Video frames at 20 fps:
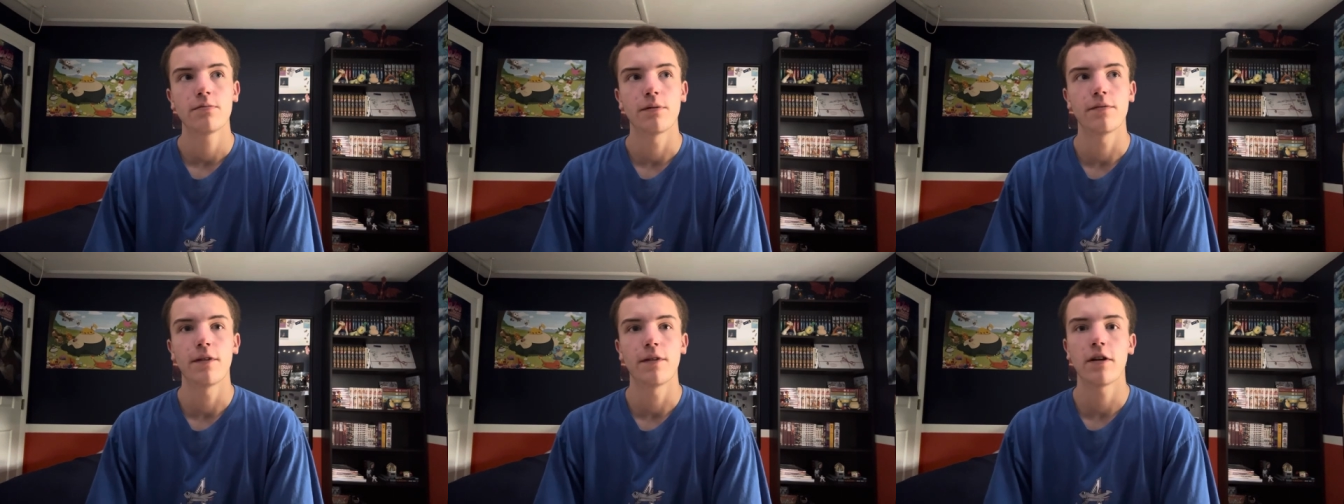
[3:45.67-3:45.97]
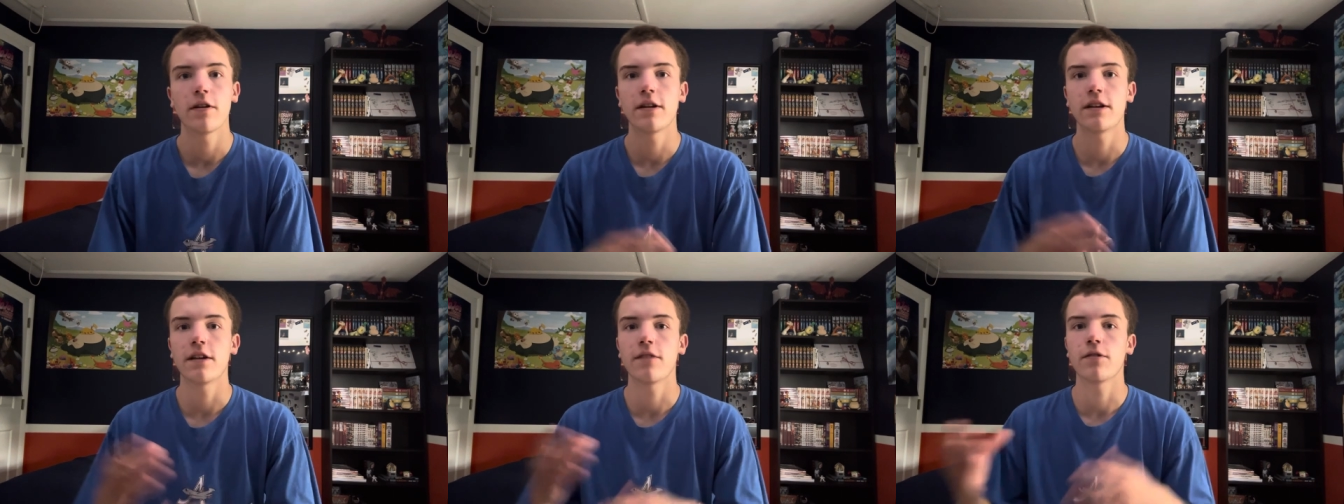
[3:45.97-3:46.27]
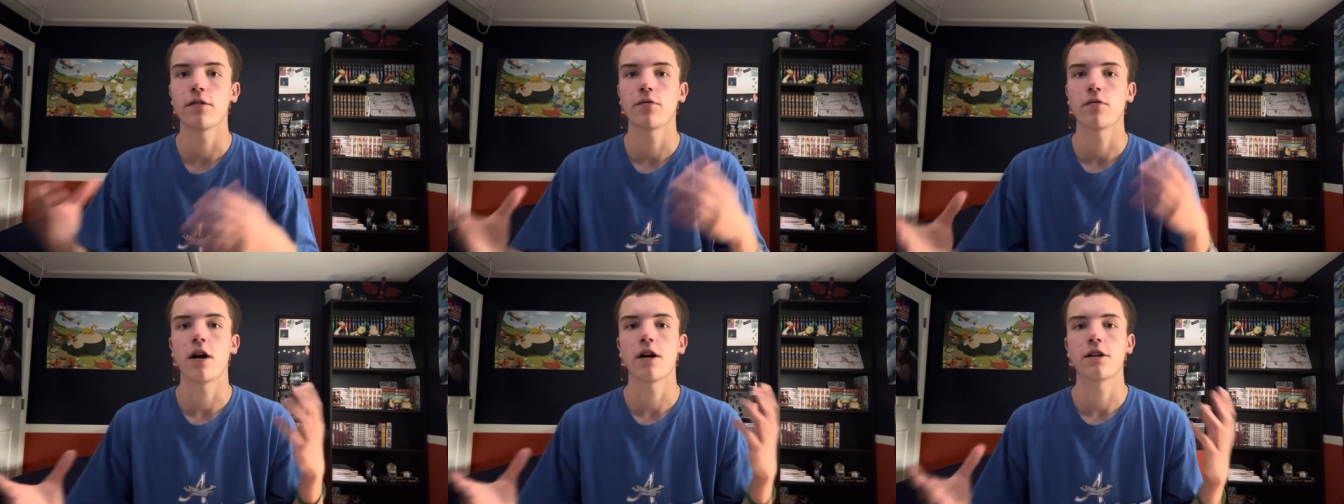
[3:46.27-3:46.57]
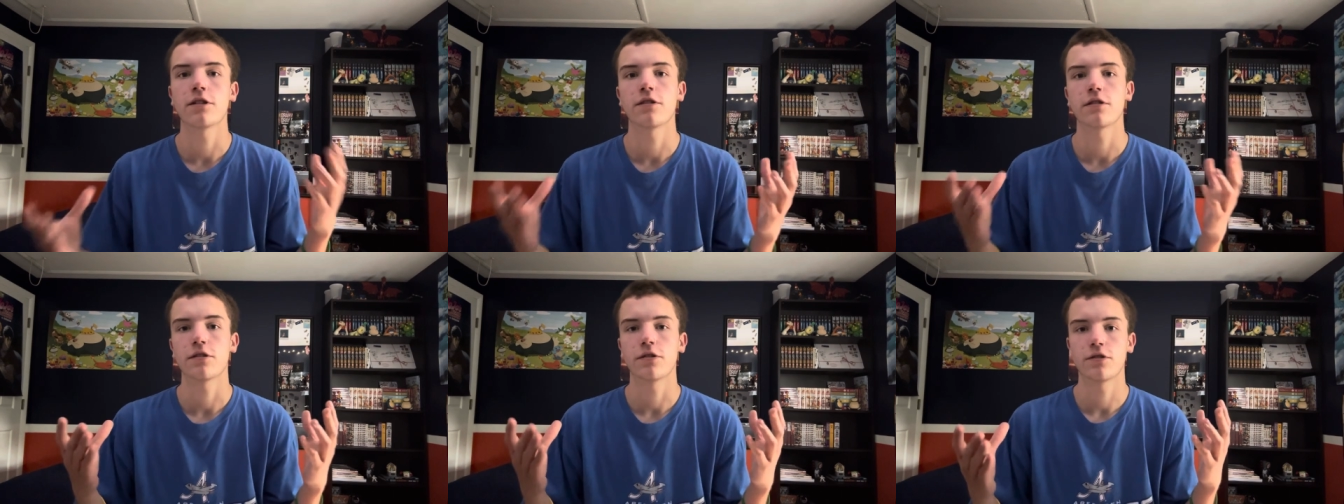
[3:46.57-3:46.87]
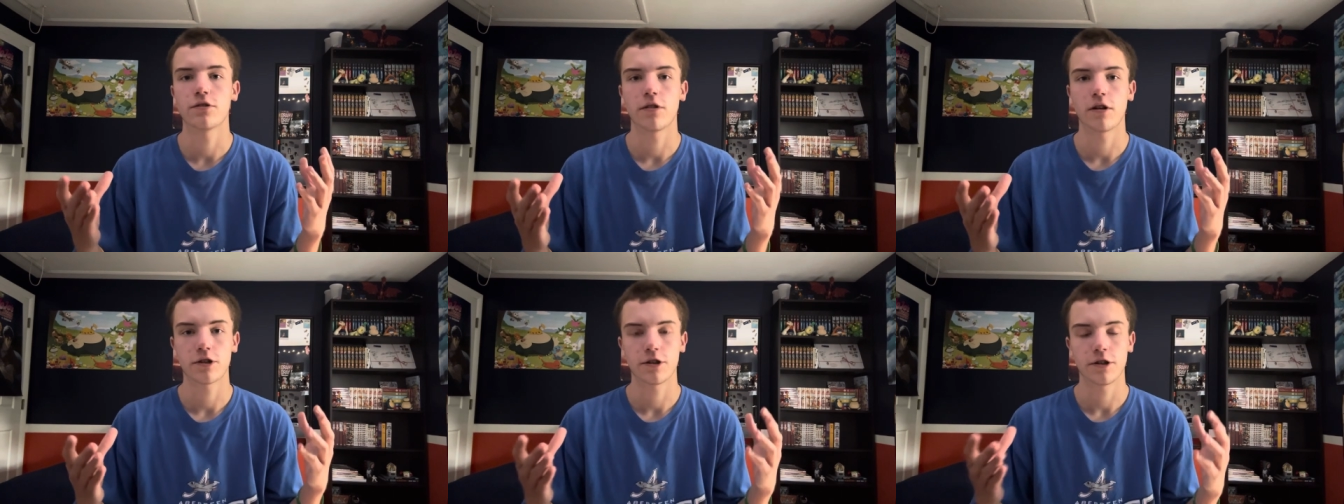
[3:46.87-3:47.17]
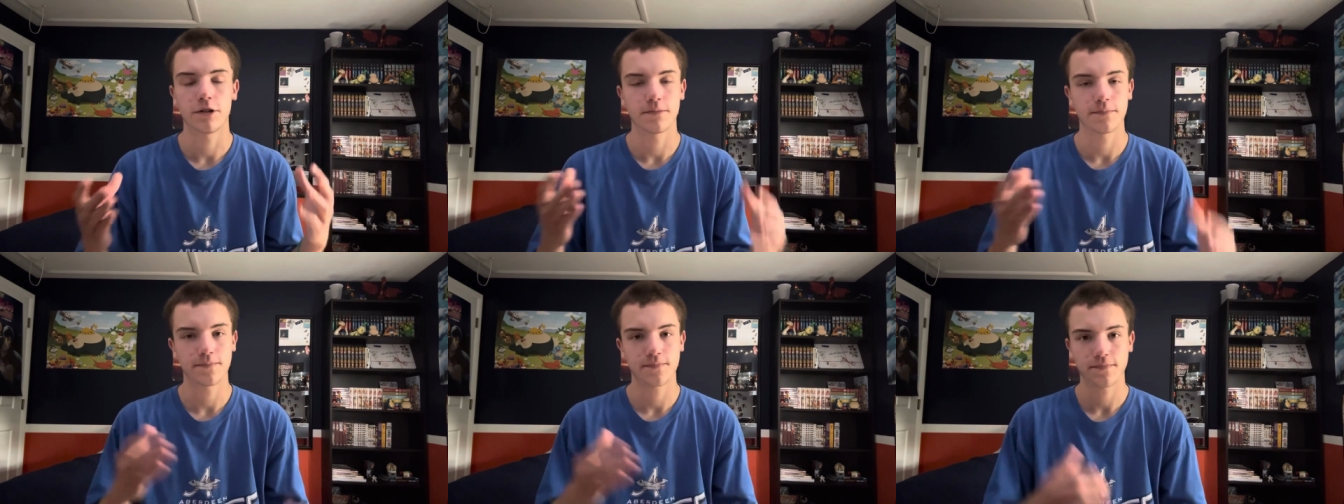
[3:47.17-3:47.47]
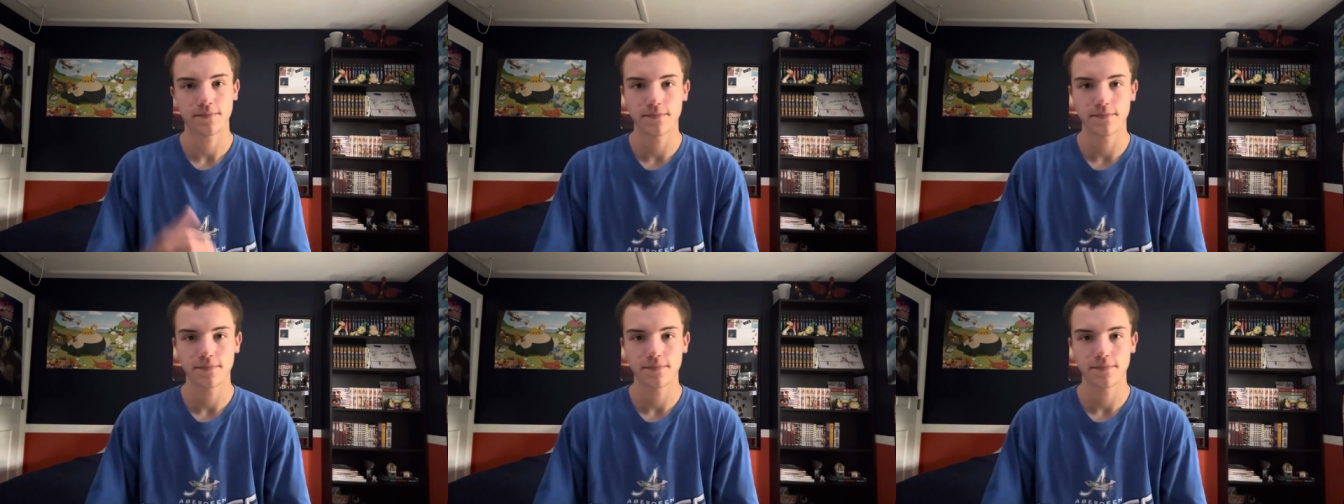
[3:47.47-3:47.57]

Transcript: but very different roster construction.